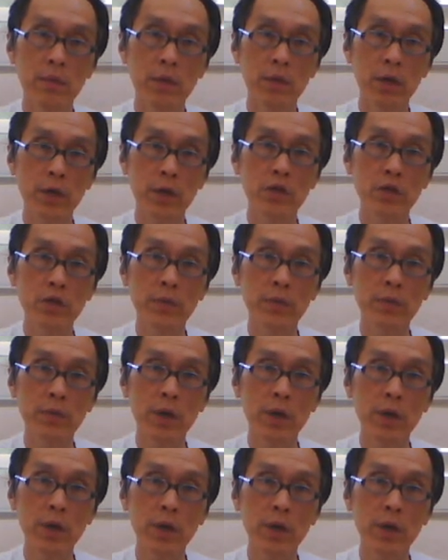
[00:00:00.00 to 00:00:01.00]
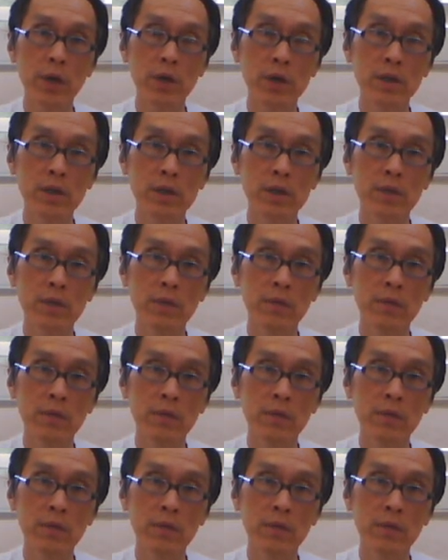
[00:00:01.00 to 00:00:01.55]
pressure, under stress,